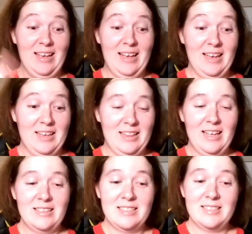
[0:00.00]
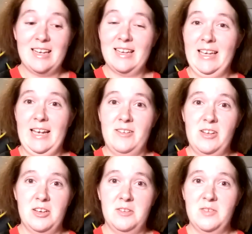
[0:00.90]
Let's
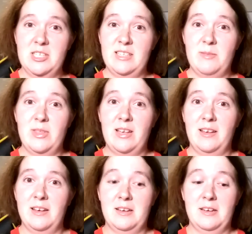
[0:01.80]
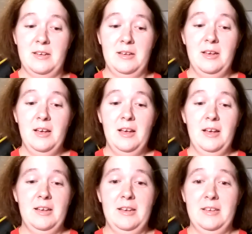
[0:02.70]
carry on with something,
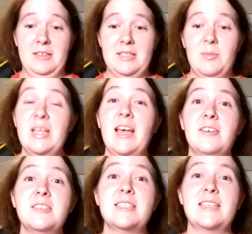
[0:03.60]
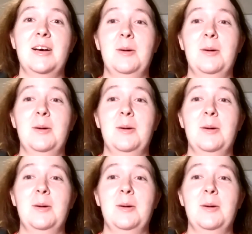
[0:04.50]
something else.